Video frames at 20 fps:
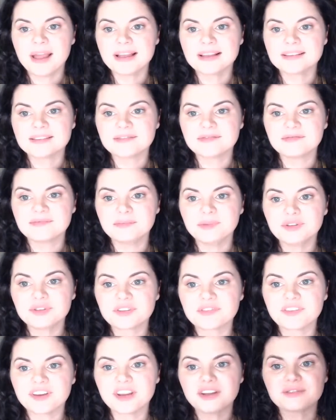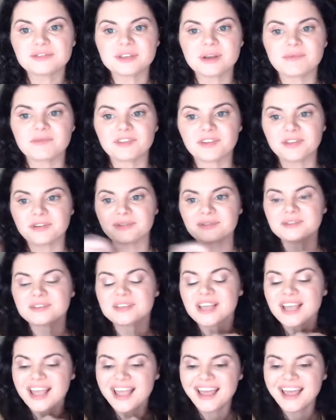has music videos up for those,